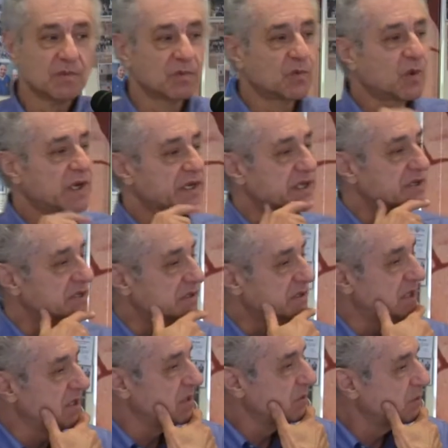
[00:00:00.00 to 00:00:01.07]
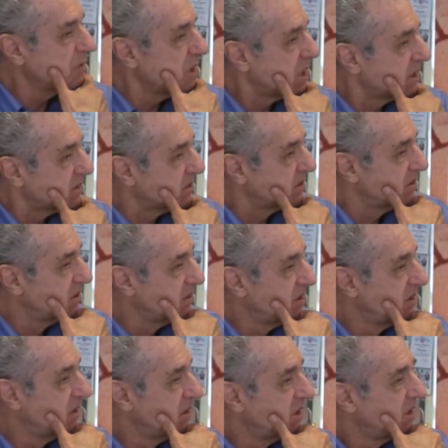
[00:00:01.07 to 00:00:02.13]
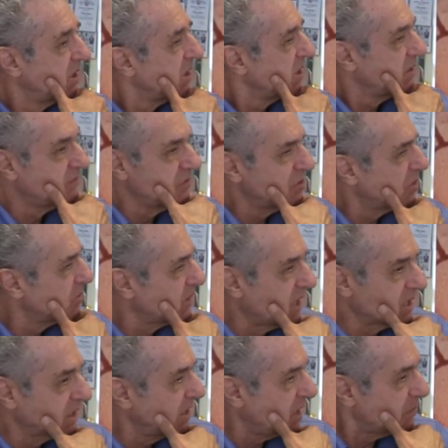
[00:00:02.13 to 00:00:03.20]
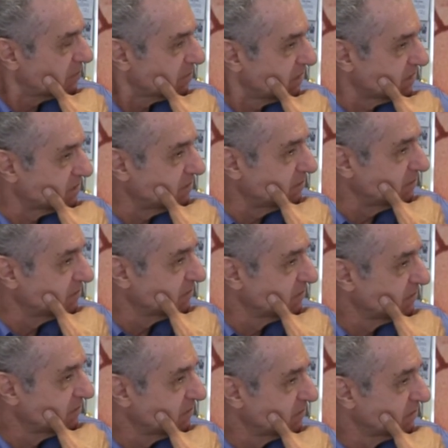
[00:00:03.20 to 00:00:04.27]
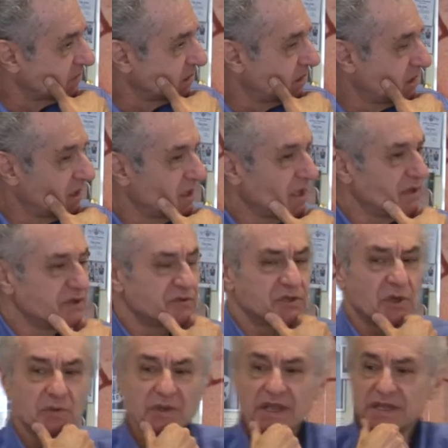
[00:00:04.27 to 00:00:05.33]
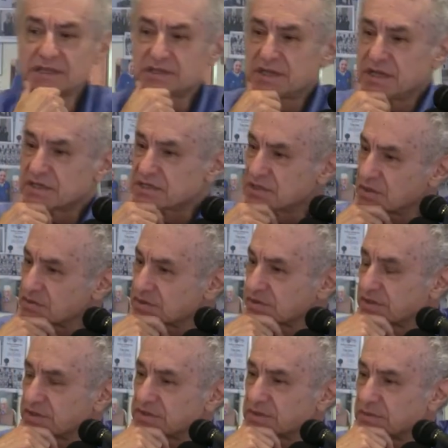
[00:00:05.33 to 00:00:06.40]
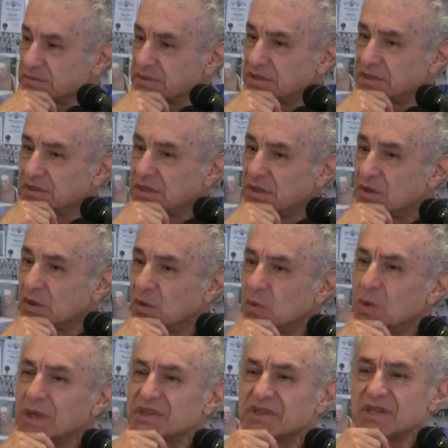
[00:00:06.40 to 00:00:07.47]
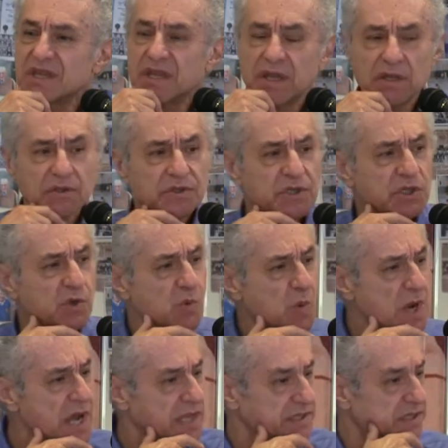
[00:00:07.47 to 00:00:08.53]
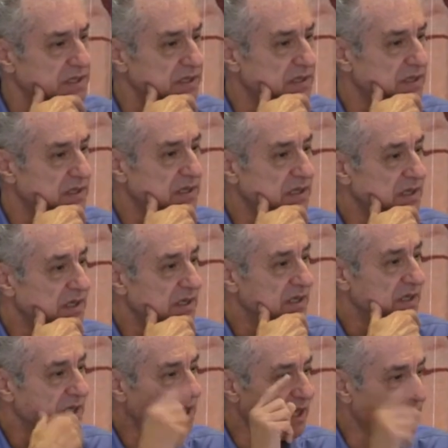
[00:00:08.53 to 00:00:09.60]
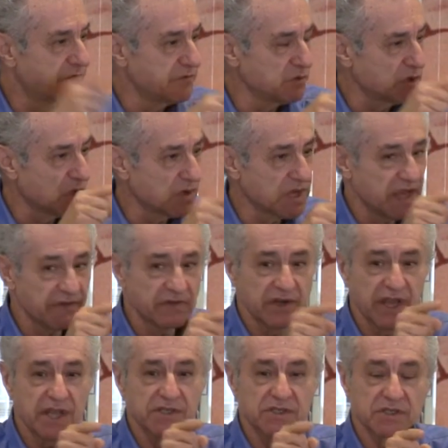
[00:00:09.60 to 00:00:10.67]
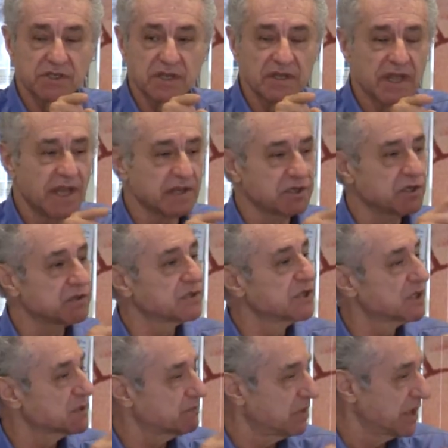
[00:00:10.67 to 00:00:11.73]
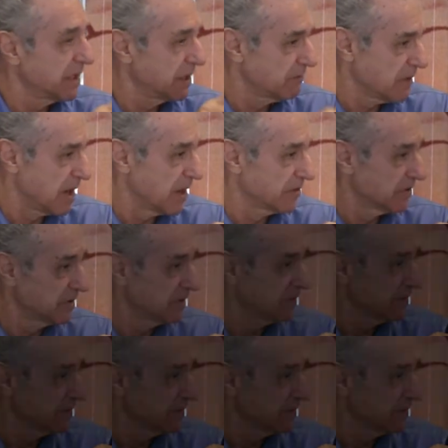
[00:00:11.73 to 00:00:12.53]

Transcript: What is it that you want? If you don't like capitalism and you don't like state socialism, what the hell do you want? And if you don't have an answer to that, you're just playing around.